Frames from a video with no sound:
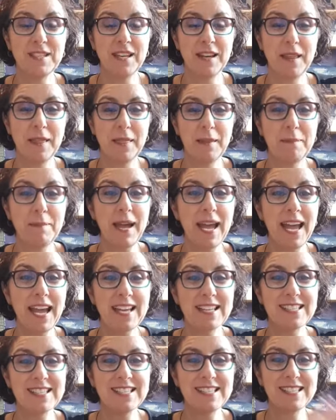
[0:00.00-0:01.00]
done in the
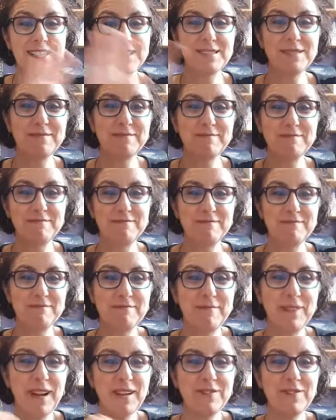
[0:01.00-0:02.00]
past.
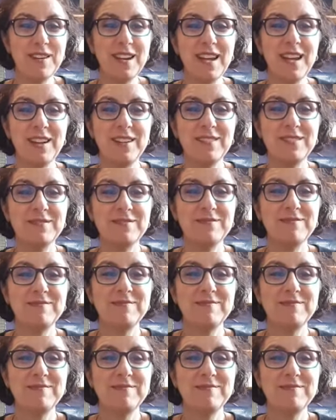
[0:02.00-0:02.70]
Bye for now.